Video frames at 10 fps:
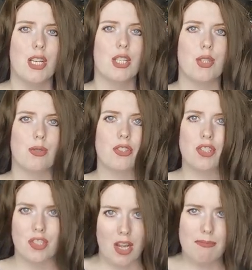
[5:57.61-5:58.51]
to
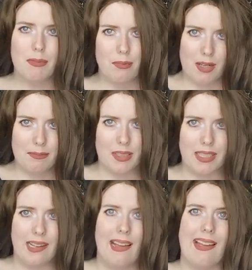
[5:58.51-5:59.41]
stop
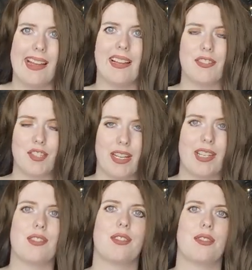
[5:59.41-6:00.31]
abruptly and
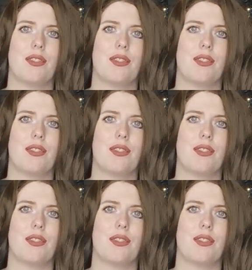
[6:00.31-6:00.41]
change